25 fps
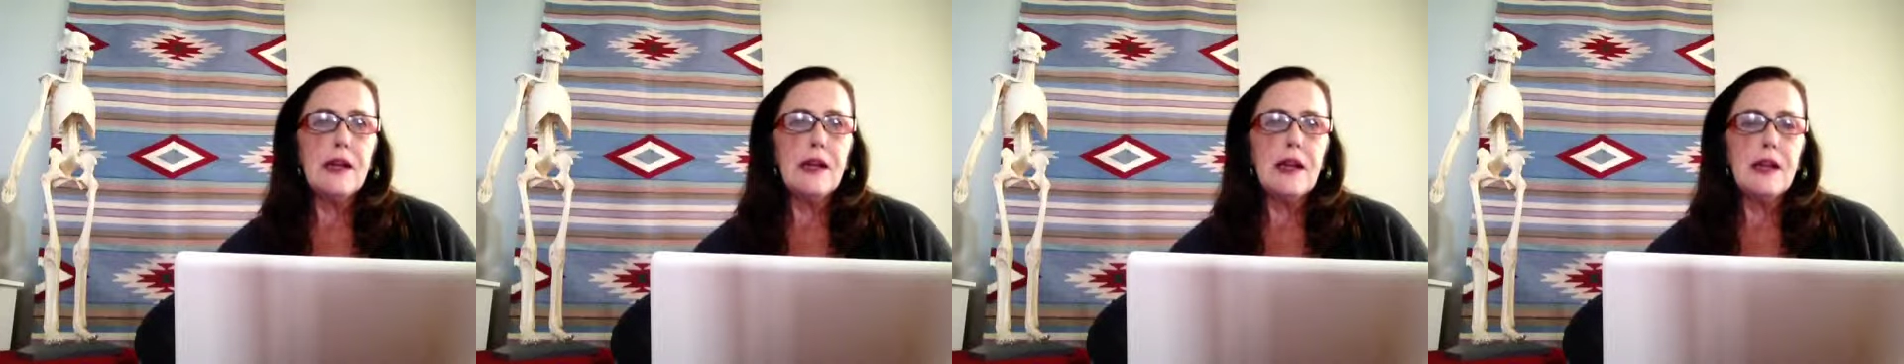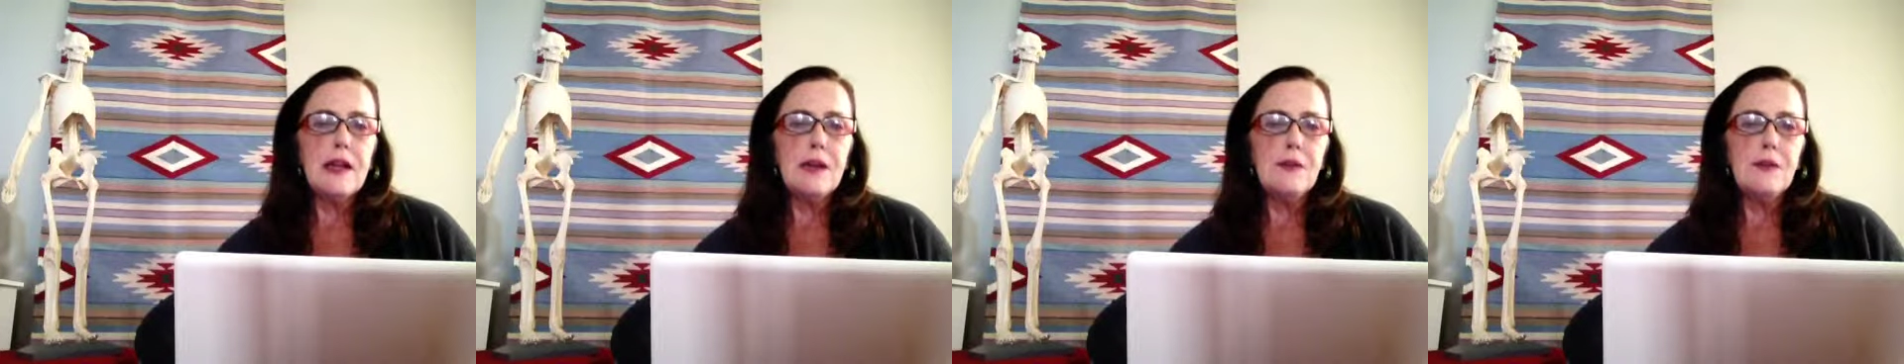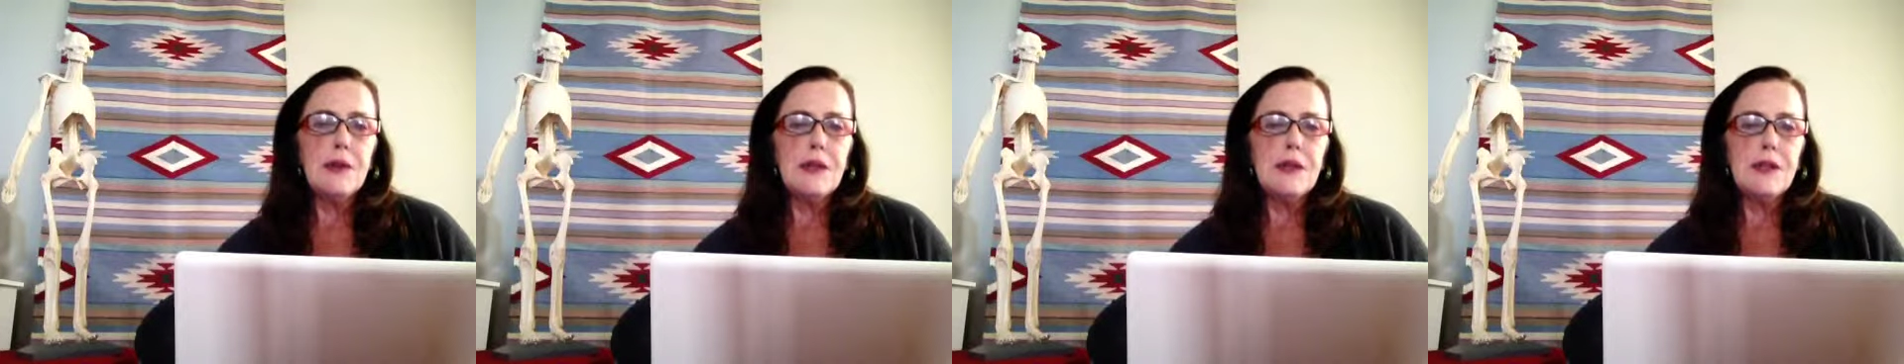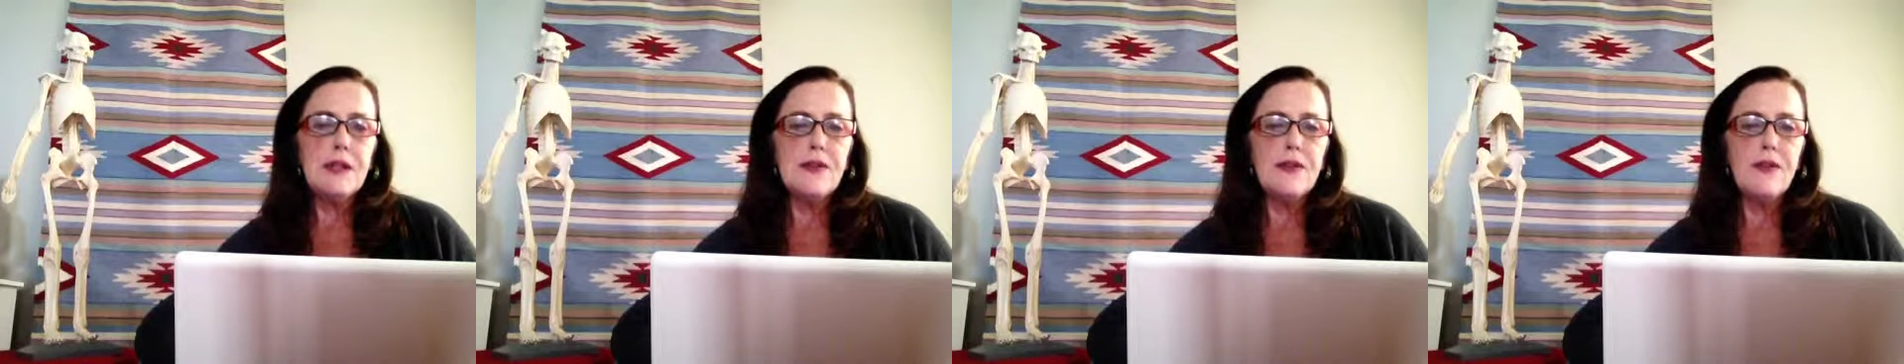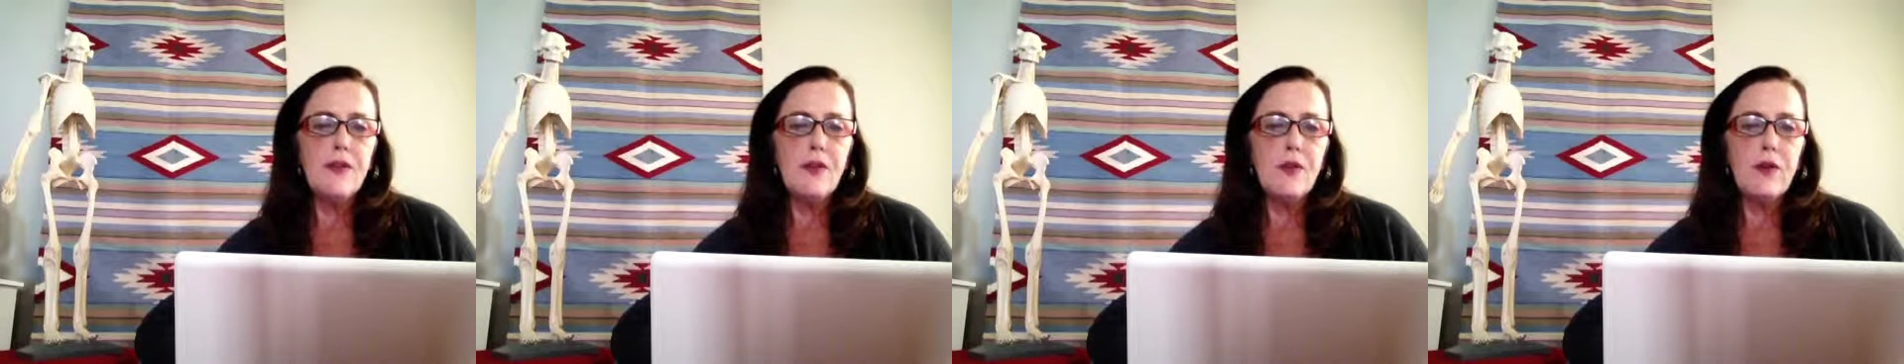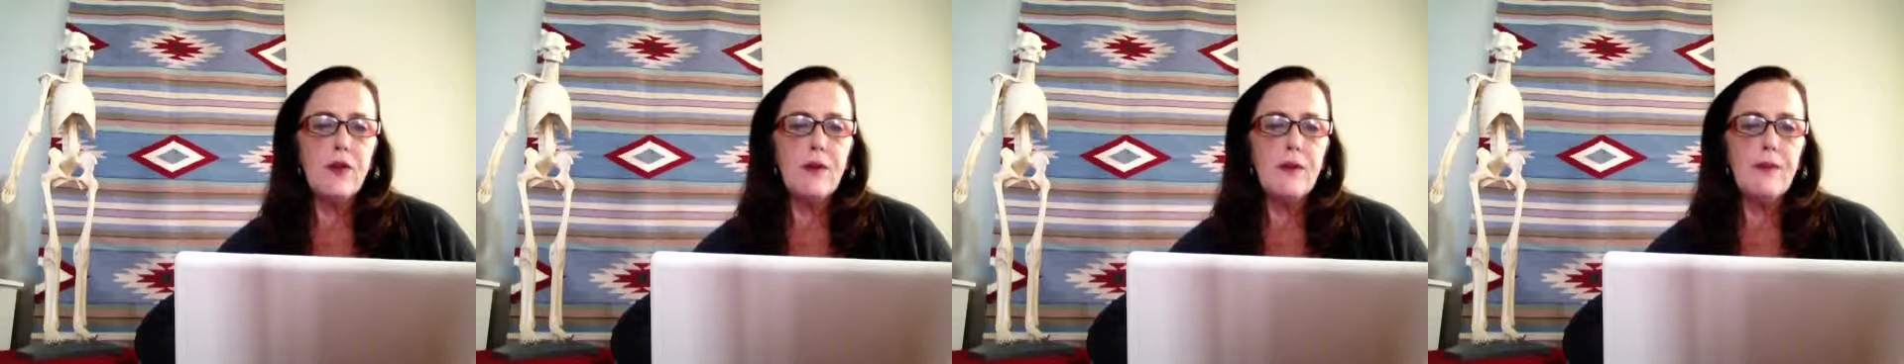and the
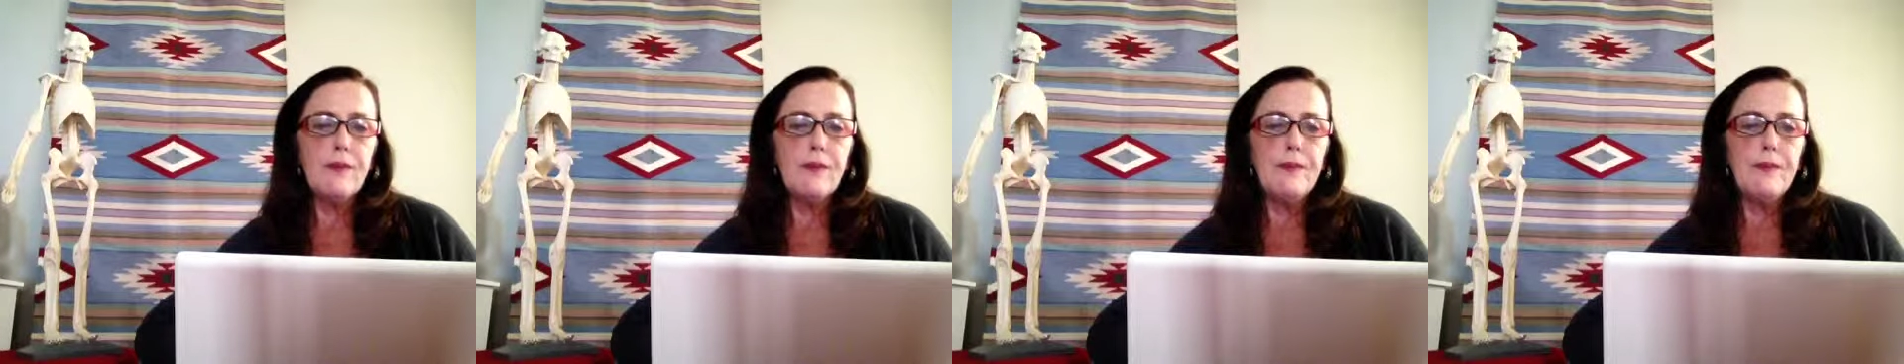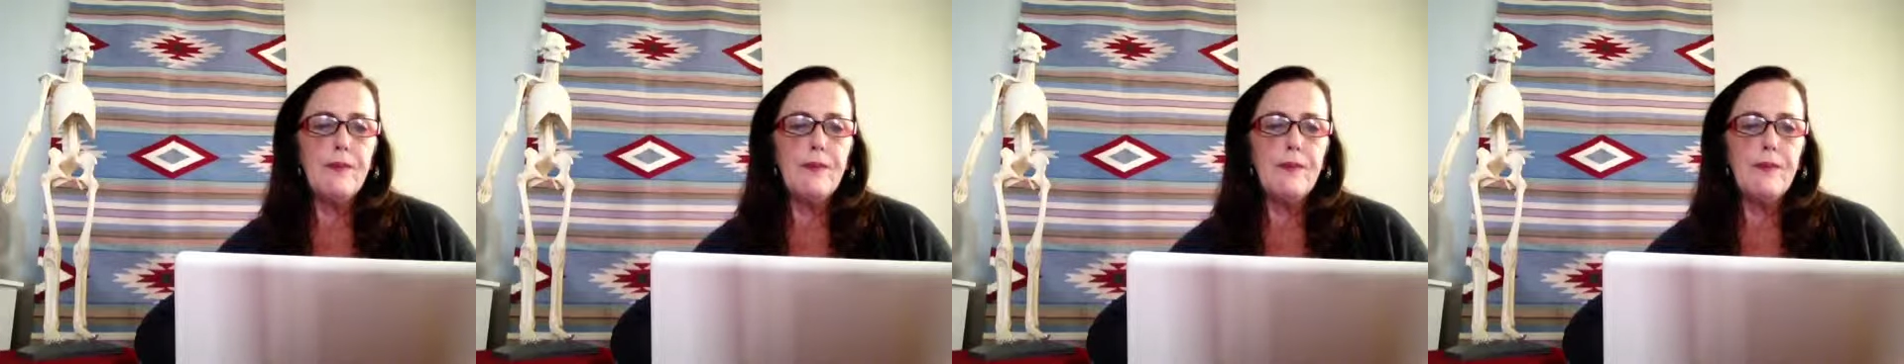pisiform.